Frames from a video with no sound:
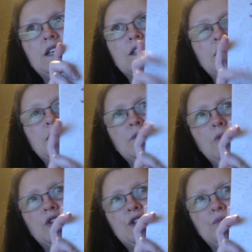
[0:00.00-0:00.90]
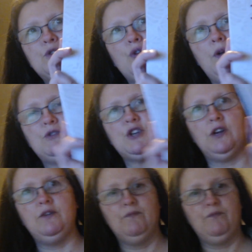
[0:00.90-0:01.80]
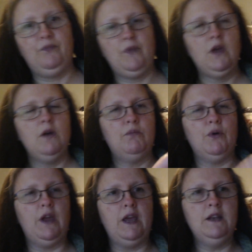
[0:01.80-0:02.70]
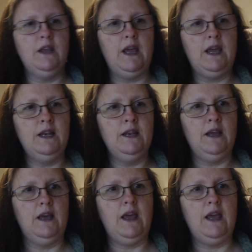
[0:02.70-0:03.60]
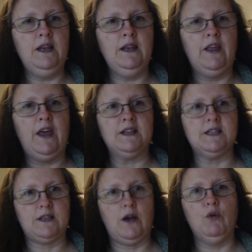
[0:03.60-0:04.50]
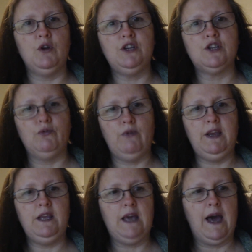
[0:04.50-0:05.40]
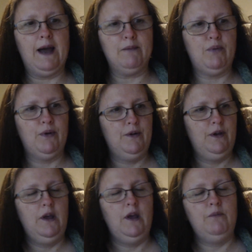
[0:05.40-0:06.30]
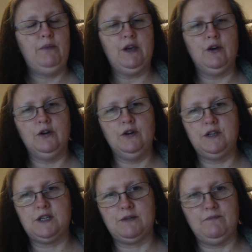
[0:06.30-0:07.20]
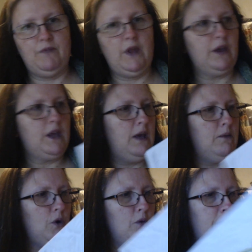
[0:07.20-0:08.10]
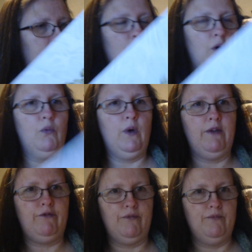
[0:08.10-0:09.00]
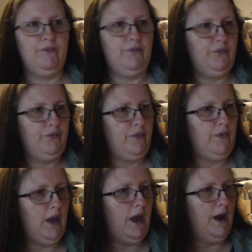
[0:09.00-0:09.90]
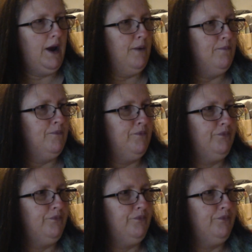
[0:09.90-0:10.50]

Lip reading: So this is my subscription, but in this I wanted to recap because I keep coming up with there's